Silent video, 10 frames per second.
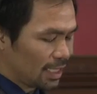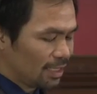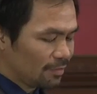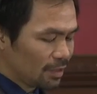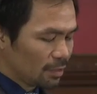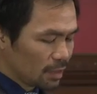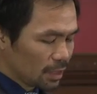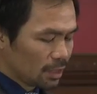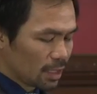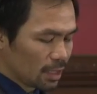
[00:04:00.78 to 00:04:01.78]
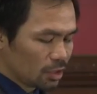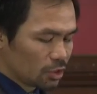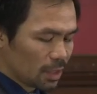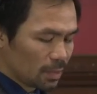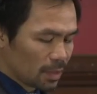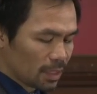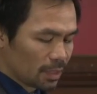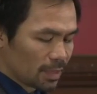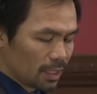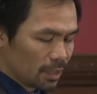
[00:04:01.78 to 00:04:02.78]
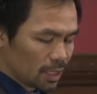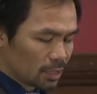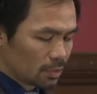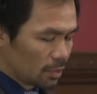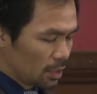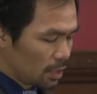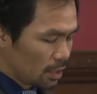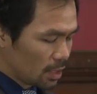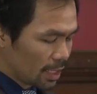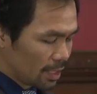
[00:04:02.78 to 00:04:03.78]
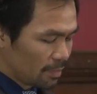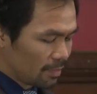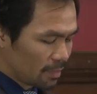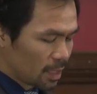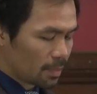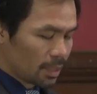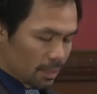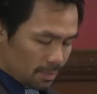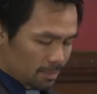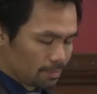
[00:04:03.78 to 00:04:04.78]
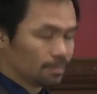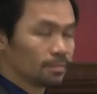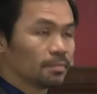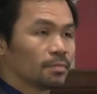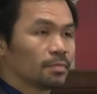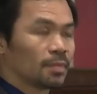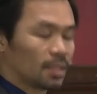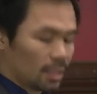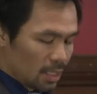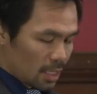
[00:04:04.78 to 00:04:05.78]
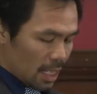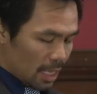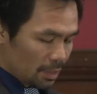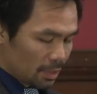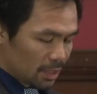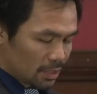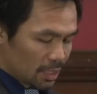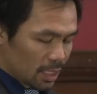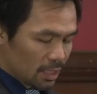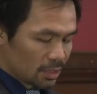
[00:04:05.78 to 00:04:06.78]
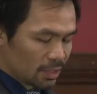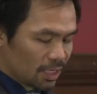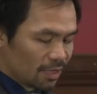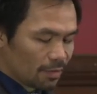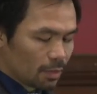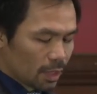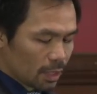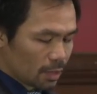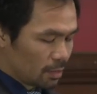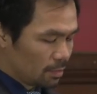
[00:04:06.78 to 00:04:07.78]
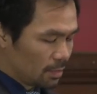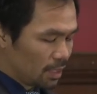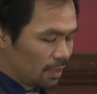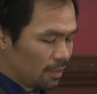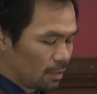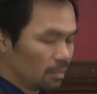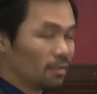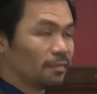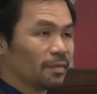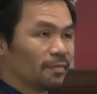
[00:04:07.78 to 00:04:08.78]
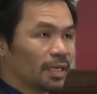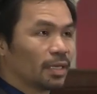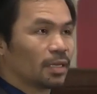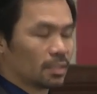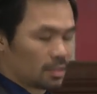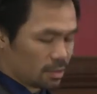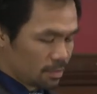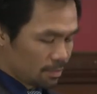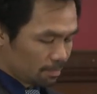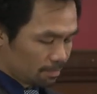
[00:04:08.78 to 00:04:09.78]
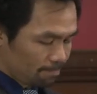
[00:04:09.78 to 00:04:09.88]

I even read the newspaper that my lunch or dinner came wrapped in. I read signs everywhere, even in moving vehicles.